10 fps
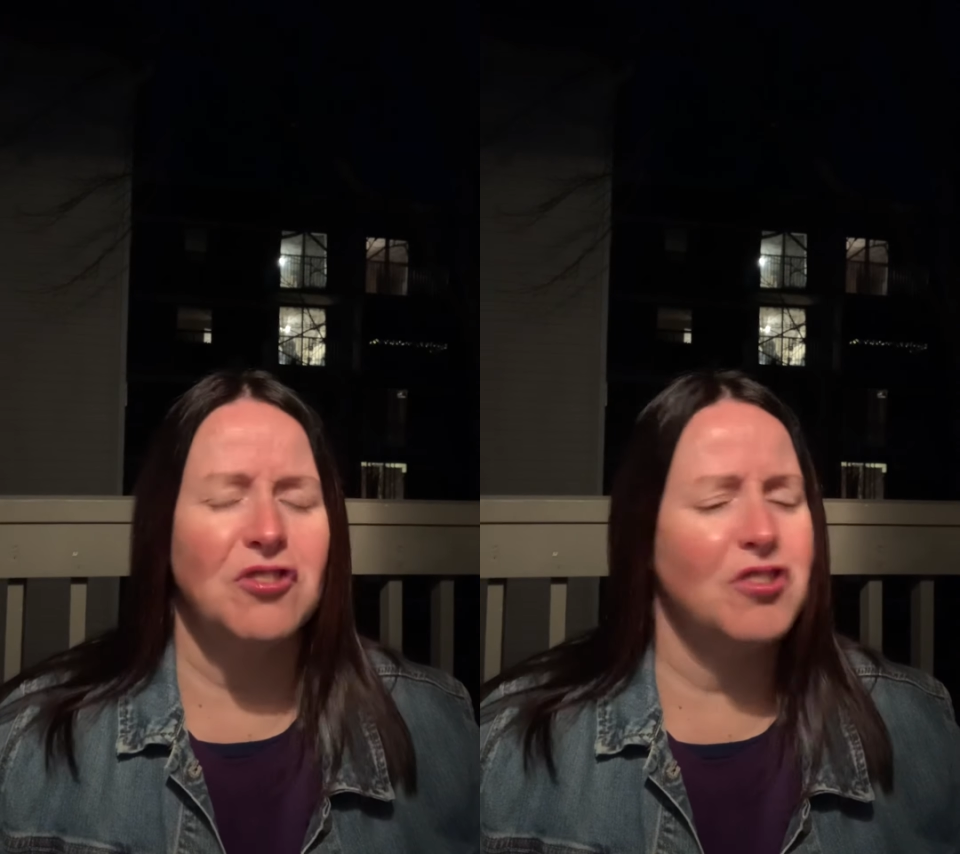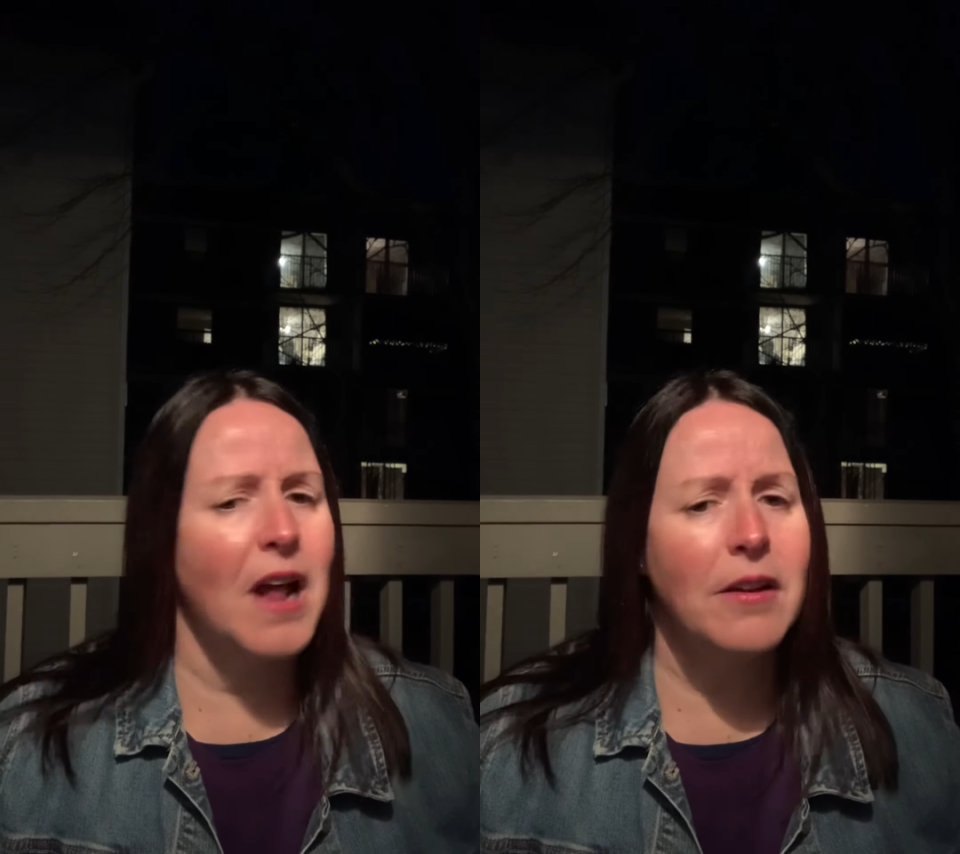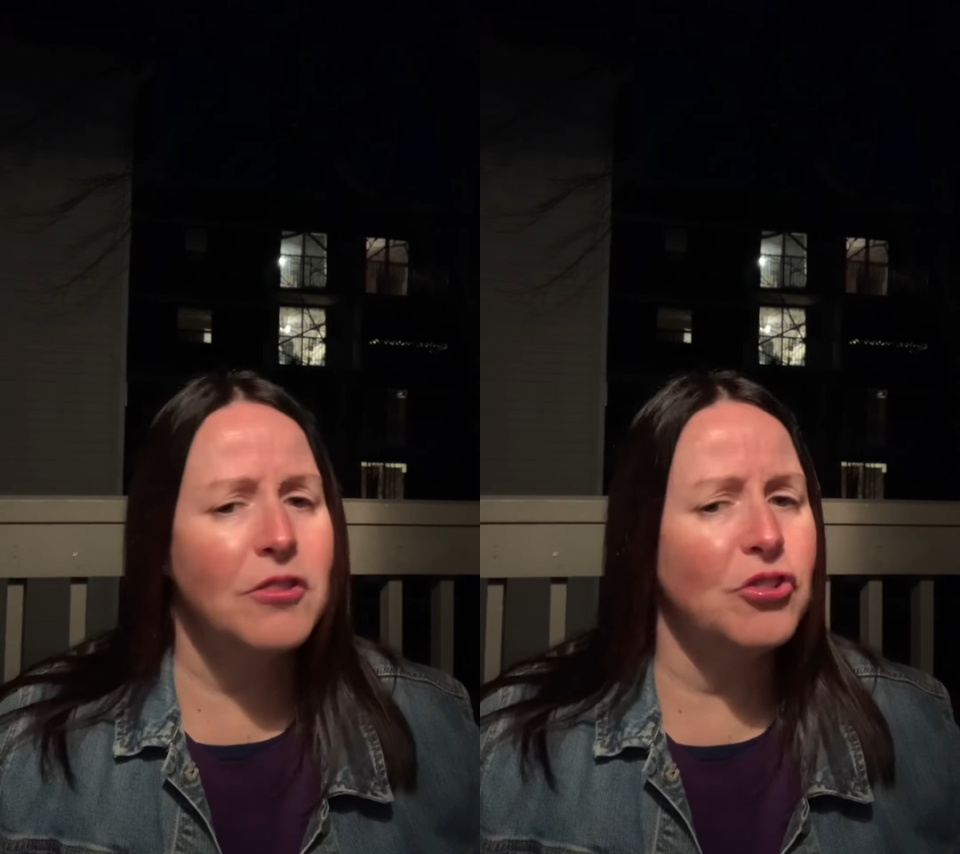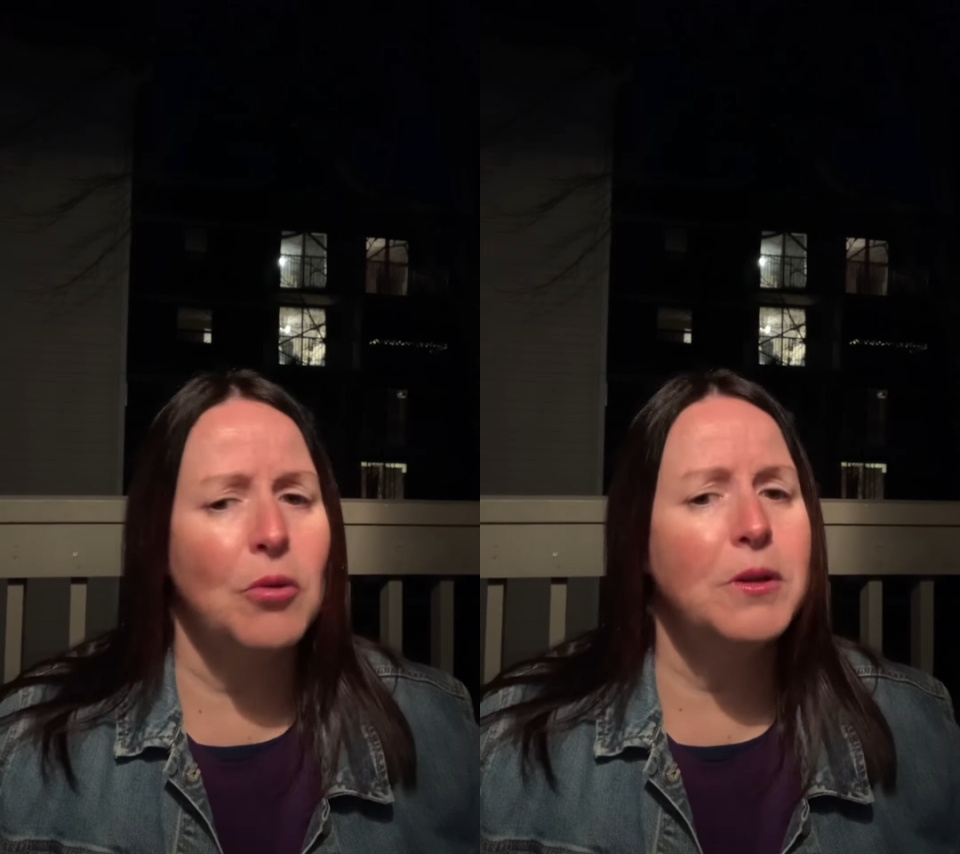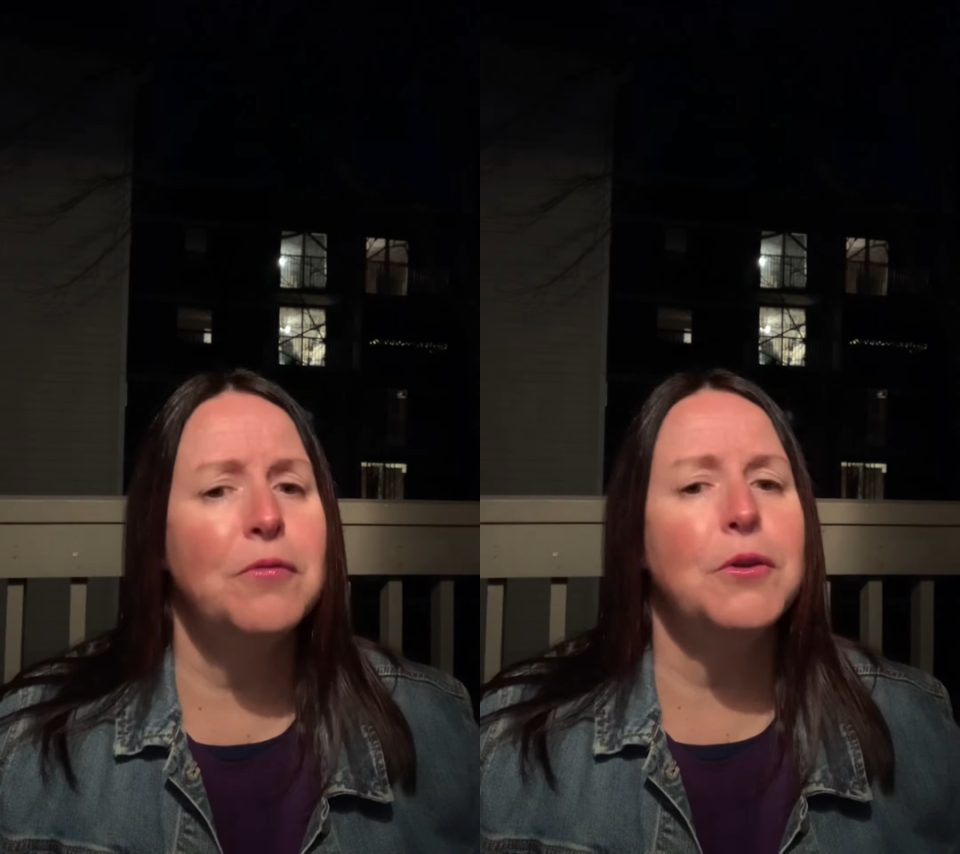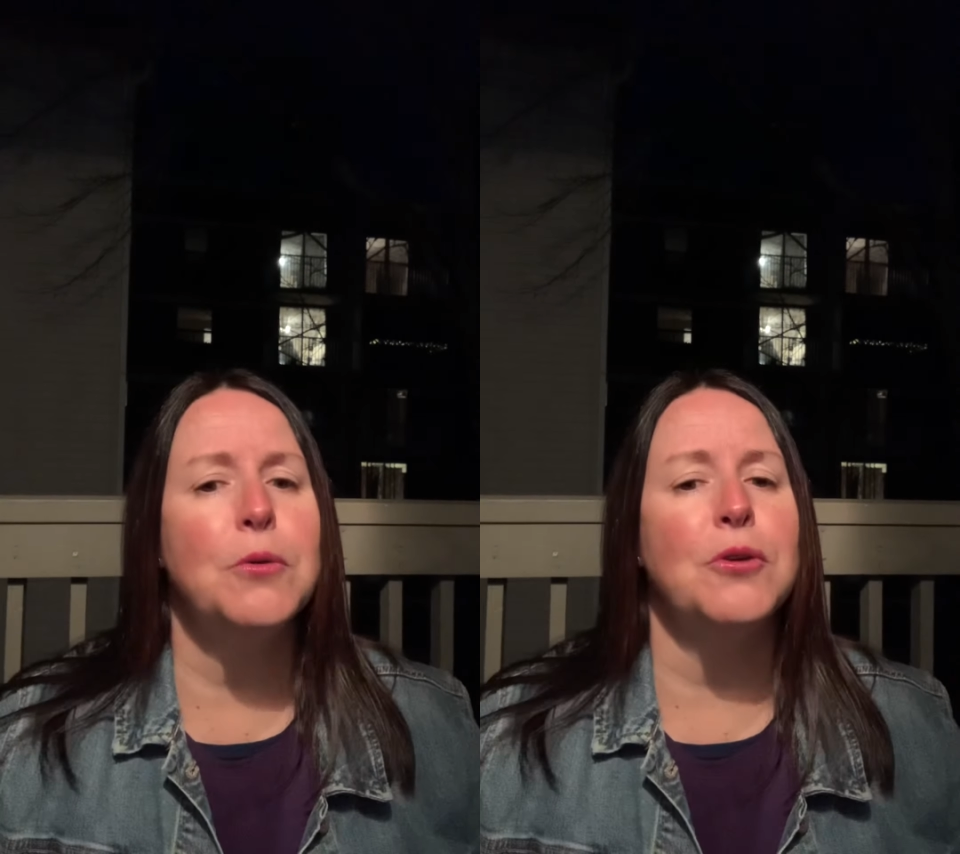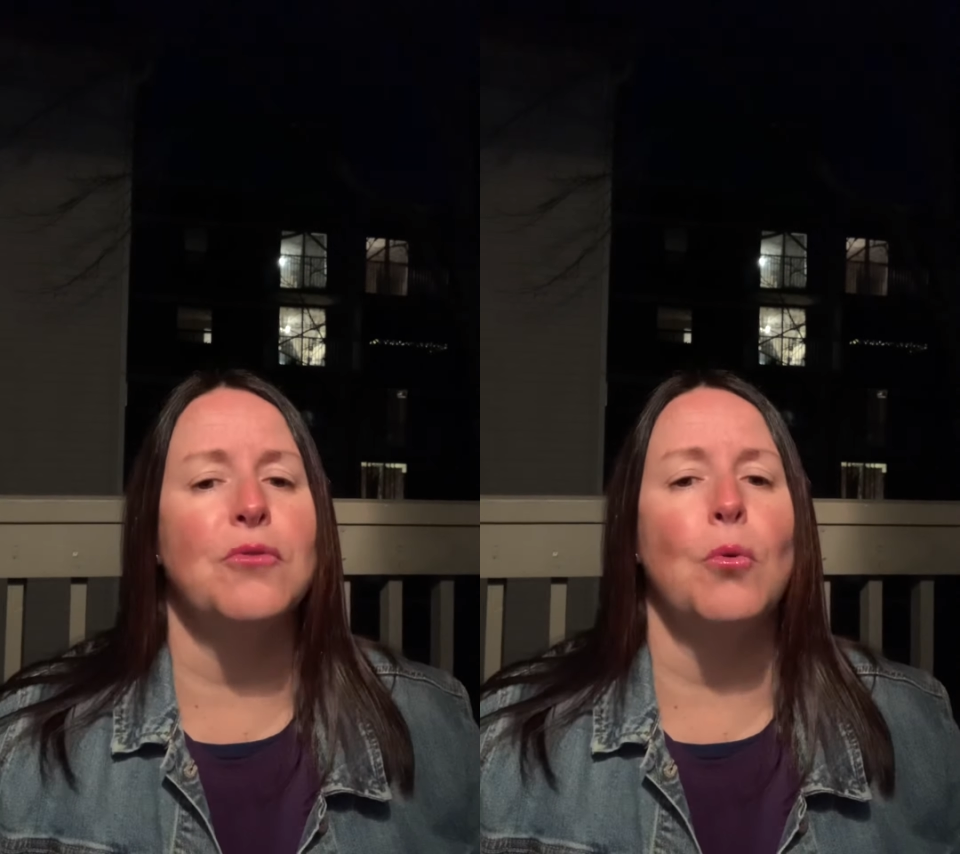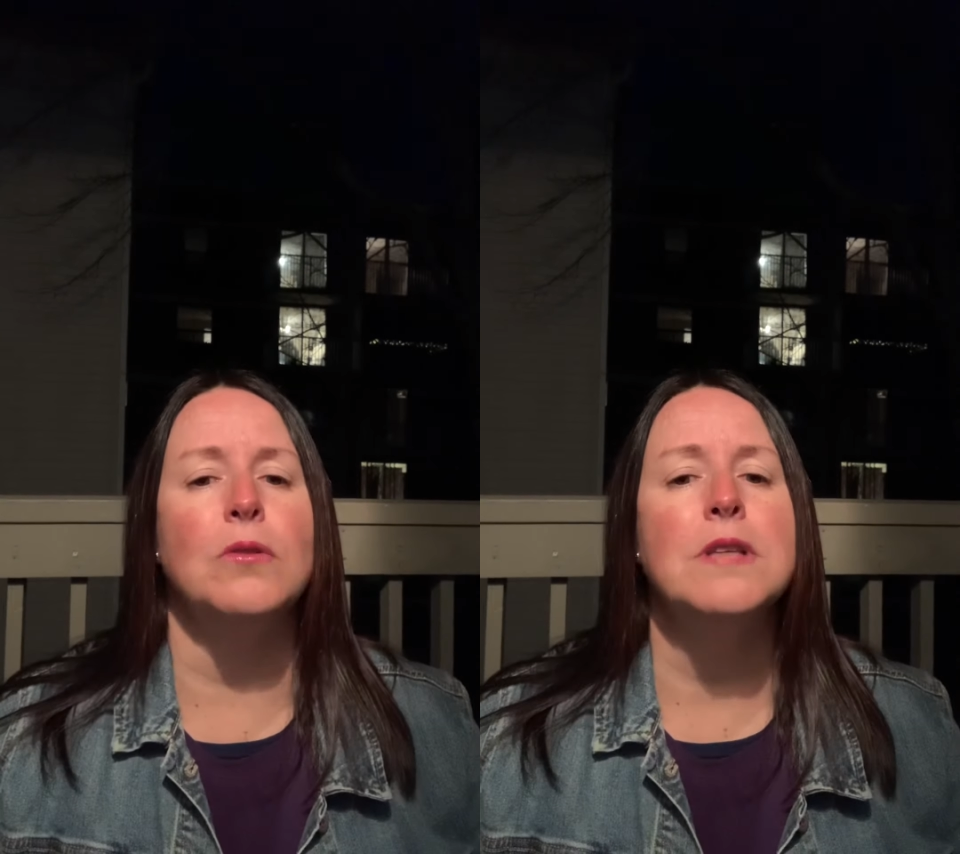She's not, she's only a few years
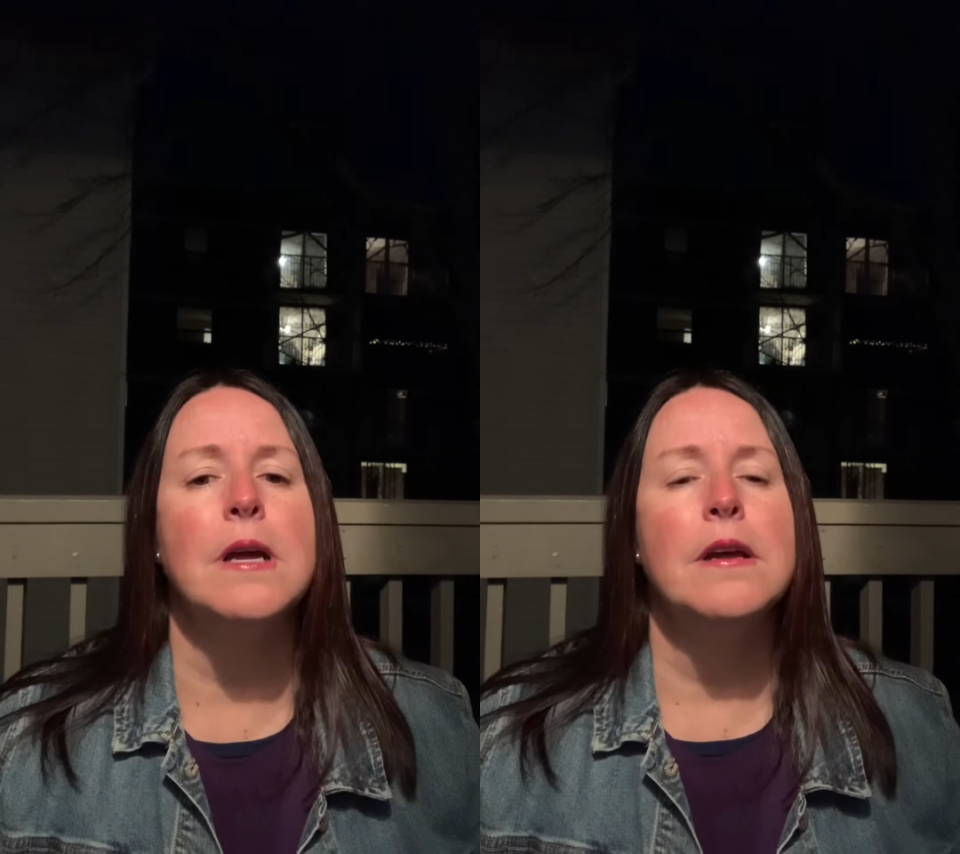old.